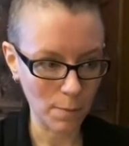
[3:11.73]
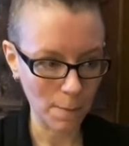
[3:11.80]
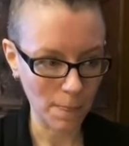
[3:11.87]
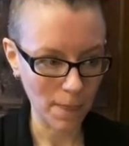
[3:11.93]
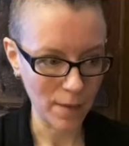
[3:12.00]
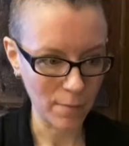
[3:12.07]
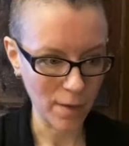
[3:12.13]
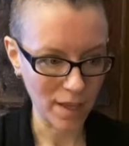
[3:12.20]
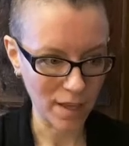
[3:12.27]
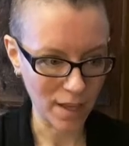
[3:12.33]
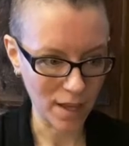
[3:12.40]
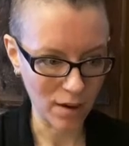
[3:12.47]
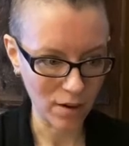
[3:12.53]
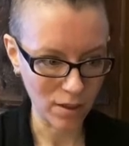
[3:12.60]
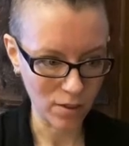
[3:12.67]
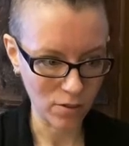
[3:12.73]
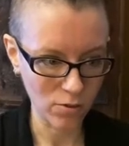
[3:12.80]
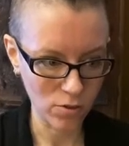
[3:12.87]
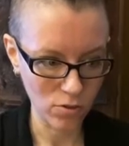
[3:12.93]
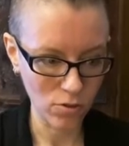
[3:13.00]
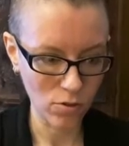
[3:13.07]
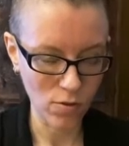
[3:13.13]
It might carry
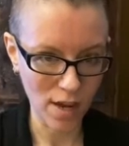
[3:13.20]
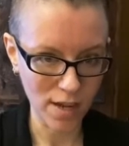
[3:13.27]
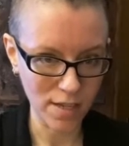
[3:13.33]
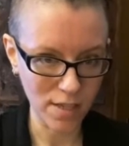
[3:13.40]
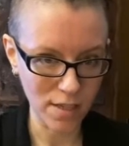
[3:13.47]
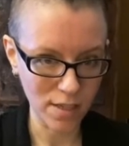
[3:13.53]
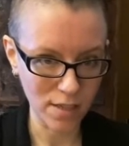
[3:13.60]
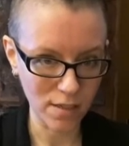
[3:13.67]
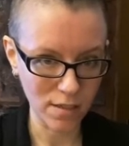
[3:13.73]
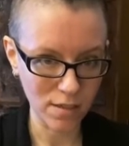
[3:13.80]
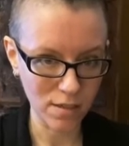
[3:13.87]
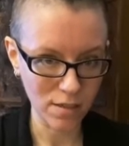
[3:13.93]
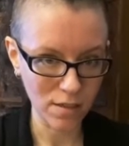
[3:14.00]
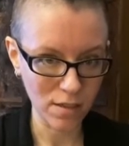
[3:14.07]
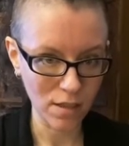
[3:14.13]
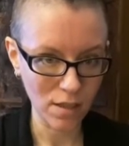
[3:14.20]
those new ideas